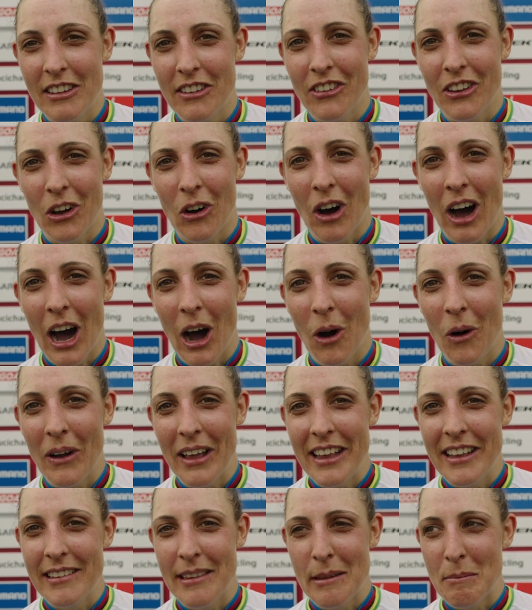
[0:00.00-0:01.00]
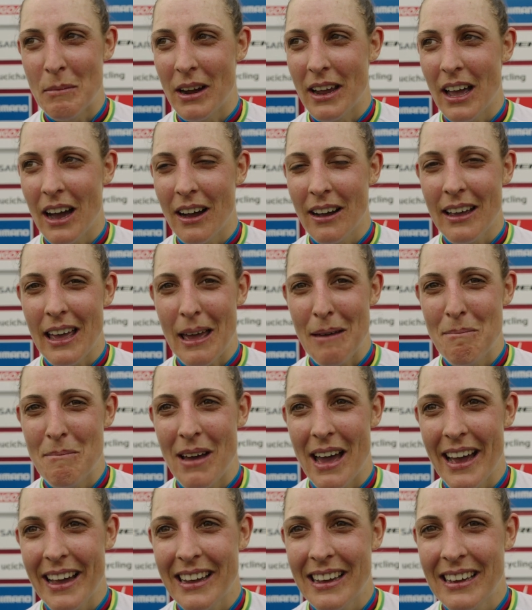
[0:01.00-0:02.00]
You saw how easy Marianne came
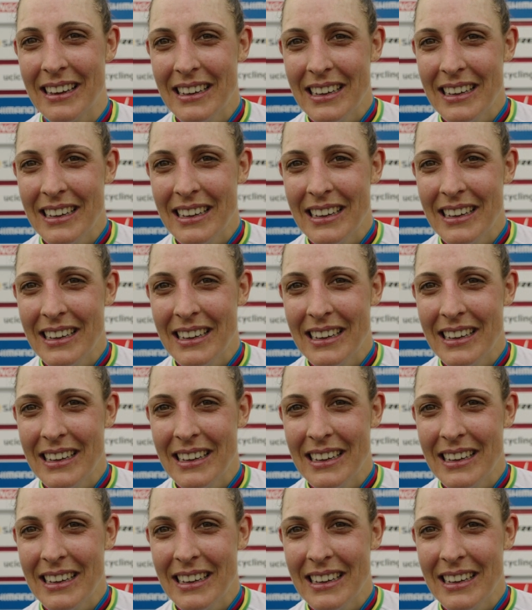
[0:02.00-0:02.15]
back.